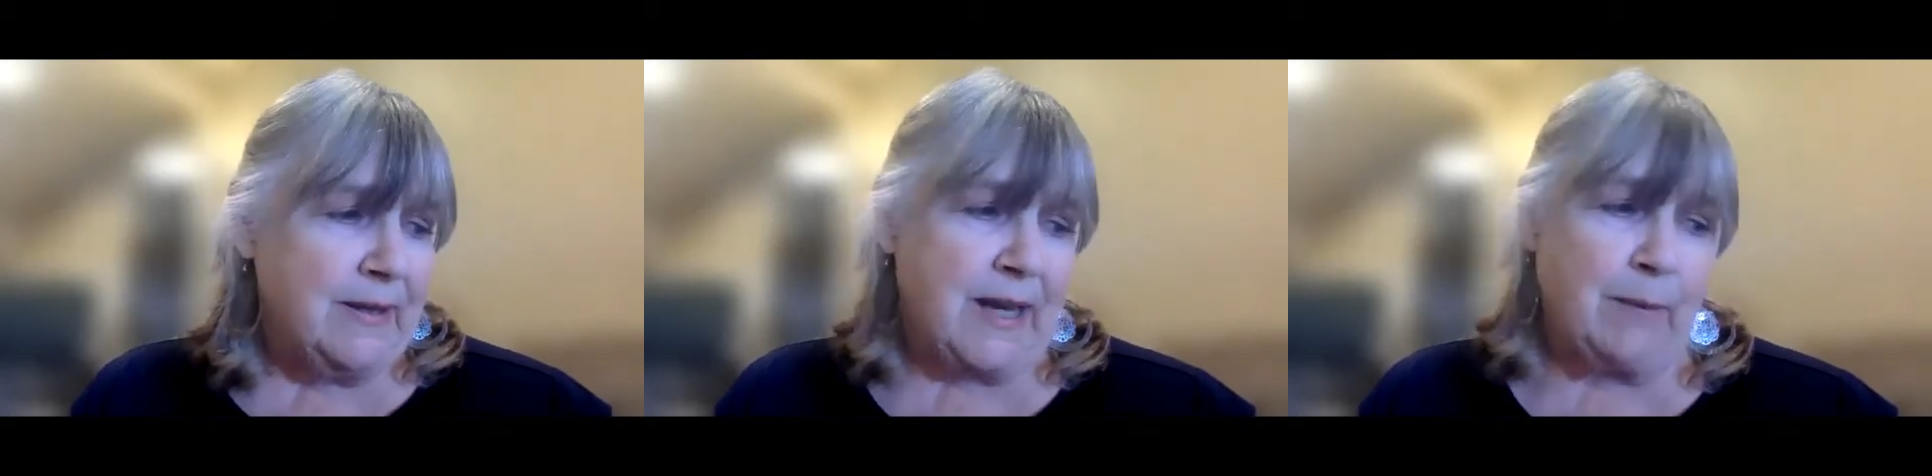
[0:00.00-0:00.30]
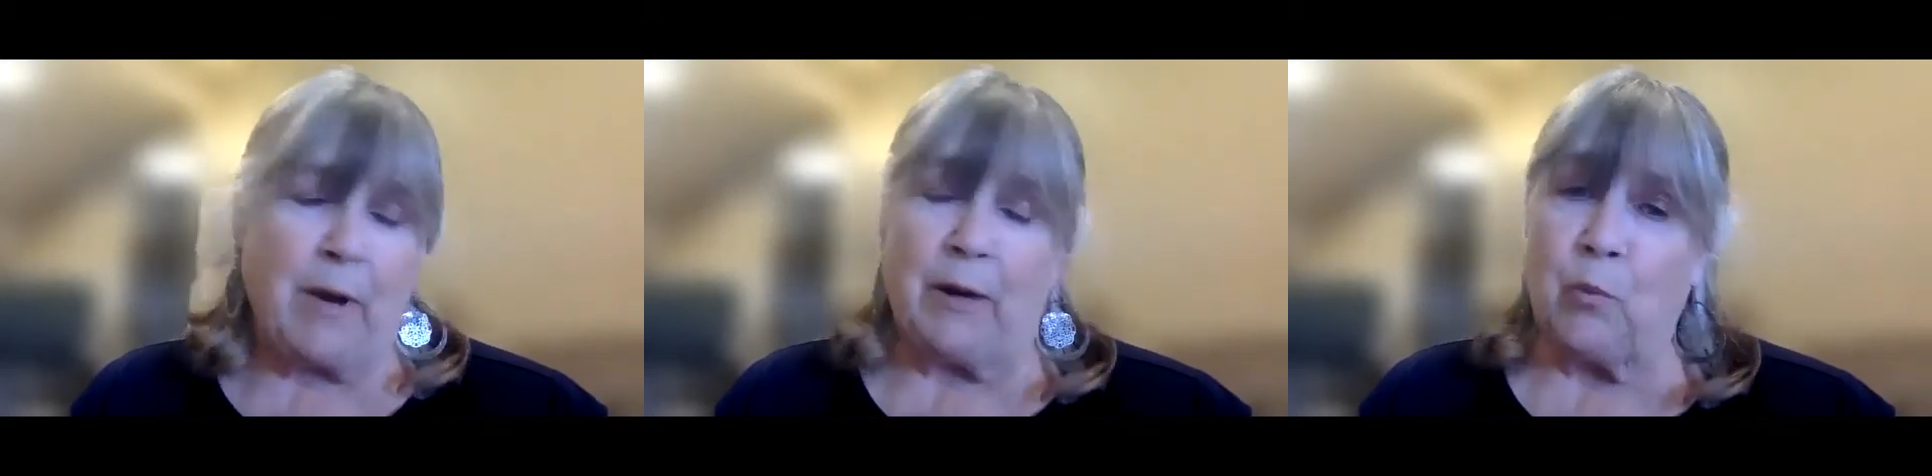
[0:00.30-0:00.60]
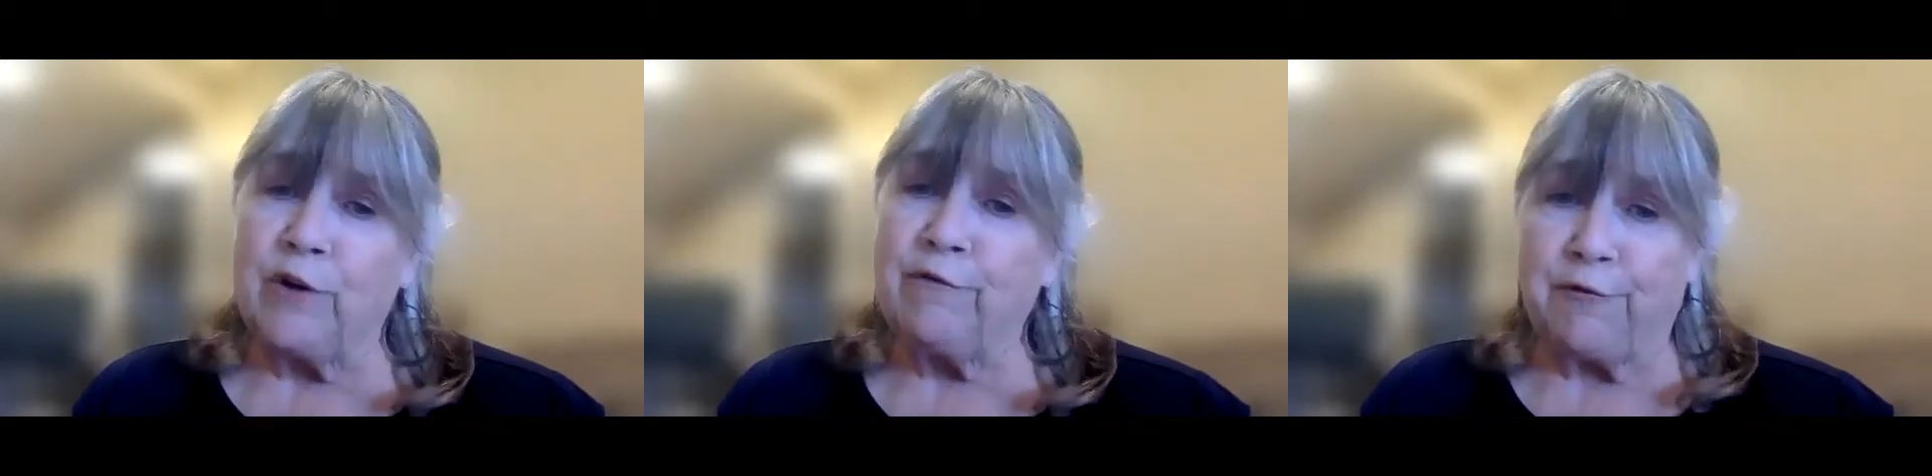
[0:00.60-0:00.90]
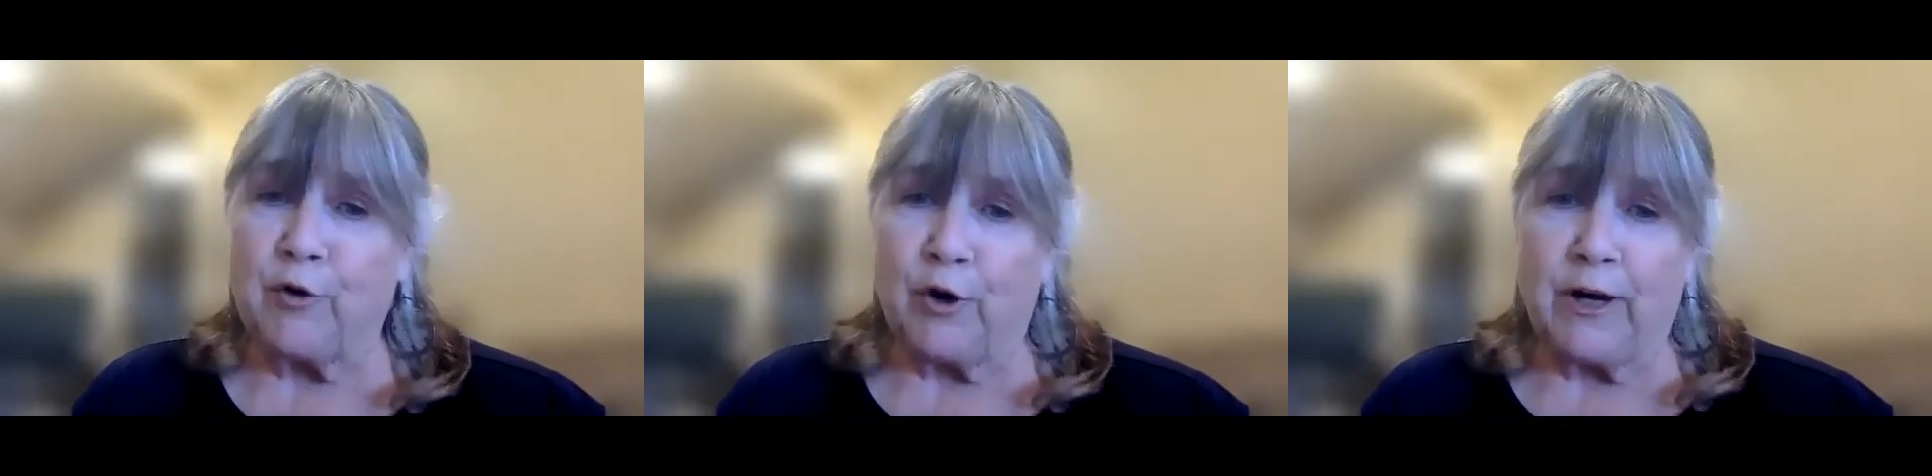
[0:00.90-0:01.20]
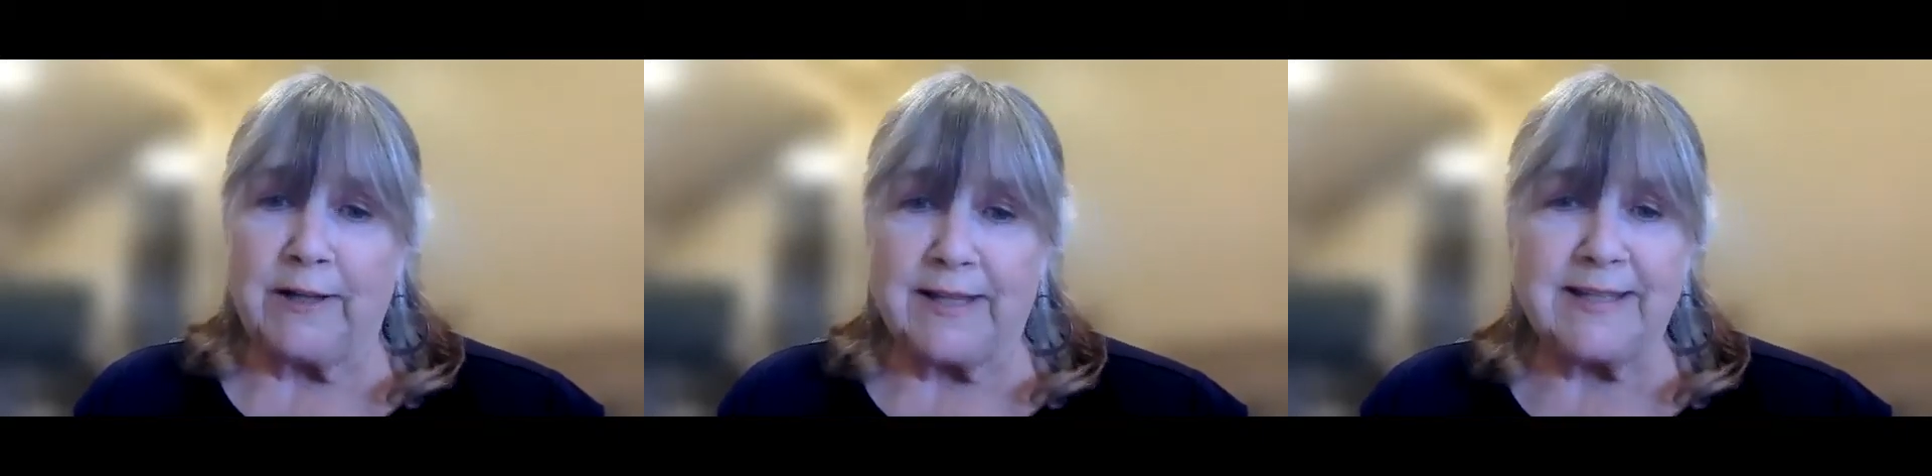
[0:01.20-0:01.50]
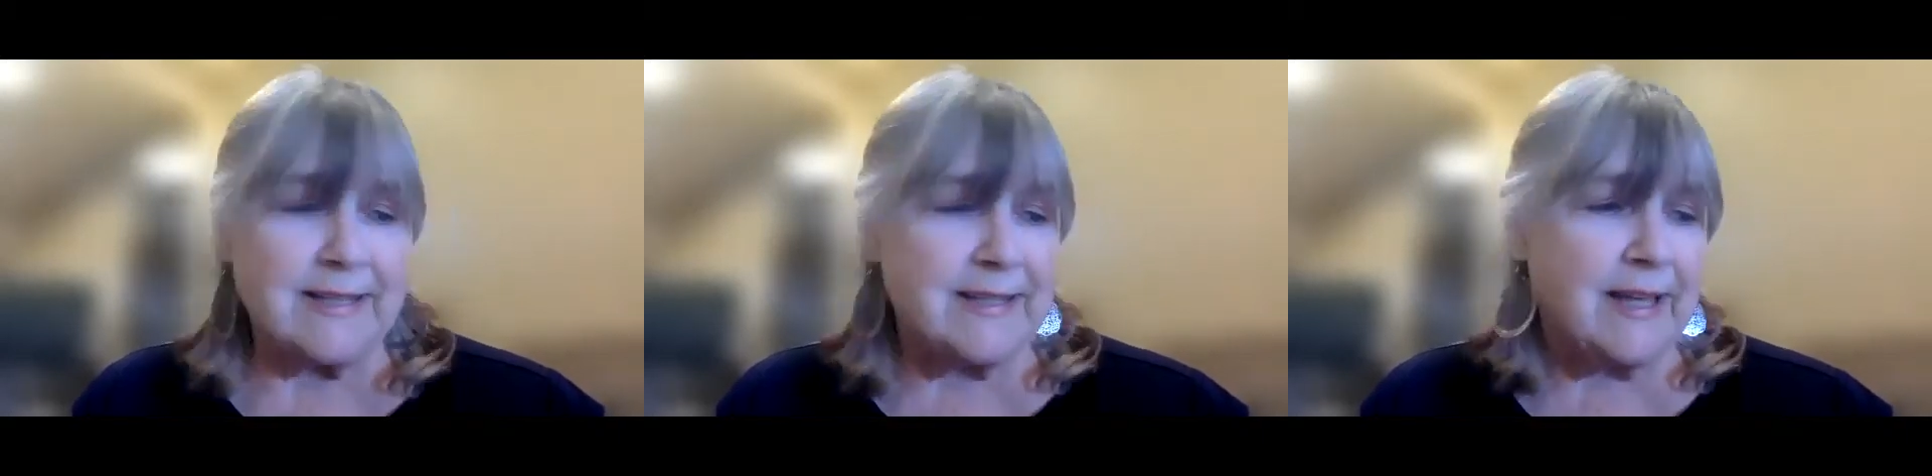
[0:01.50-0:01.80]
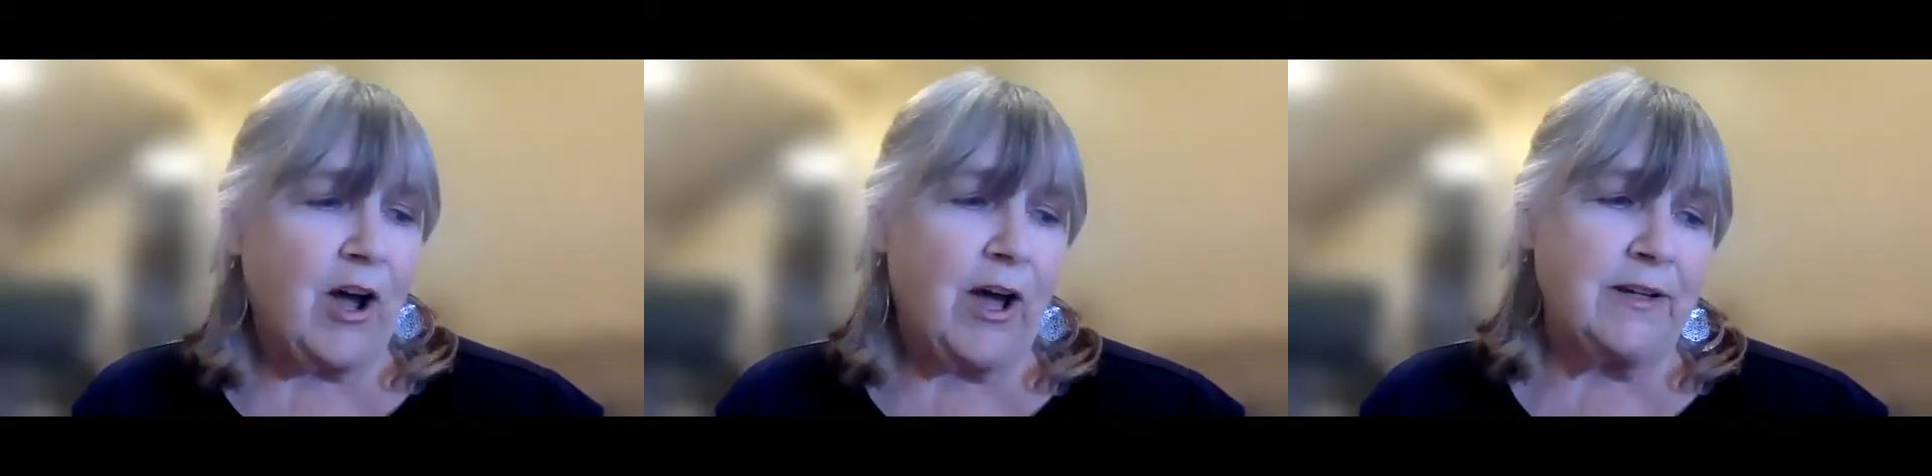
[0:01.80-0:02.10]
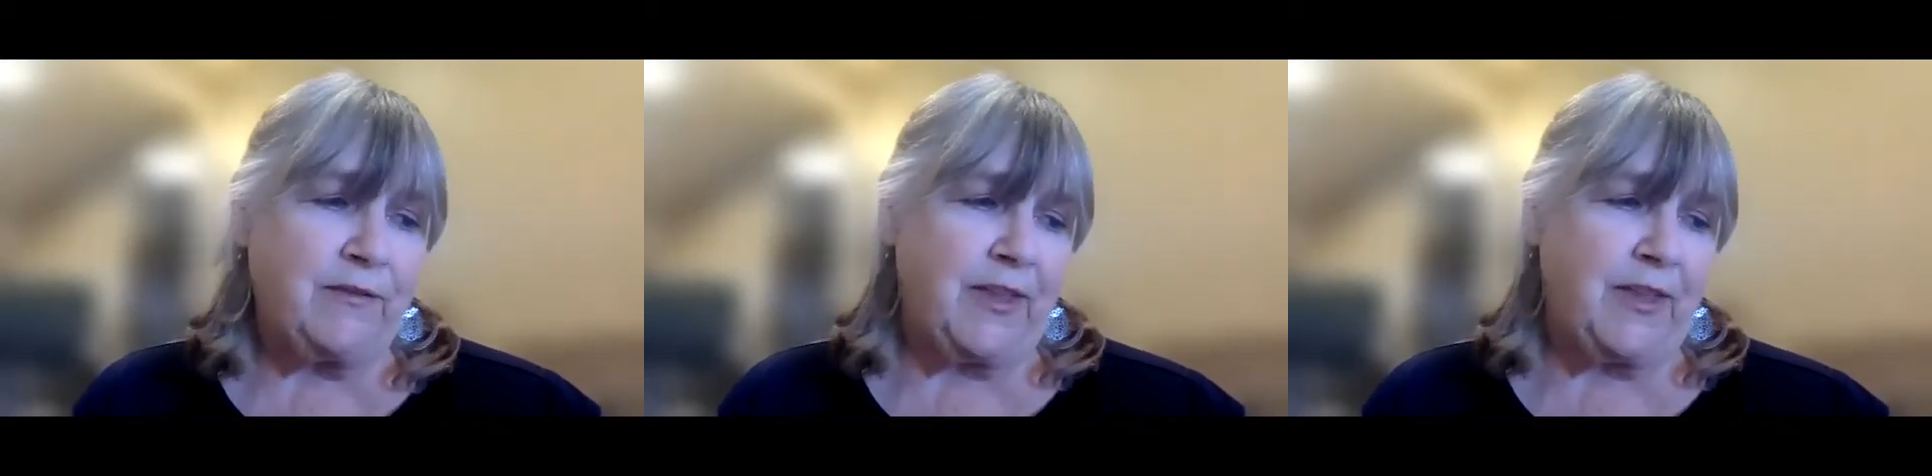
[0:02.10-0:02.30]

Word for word: Take my word for it. This is the kind of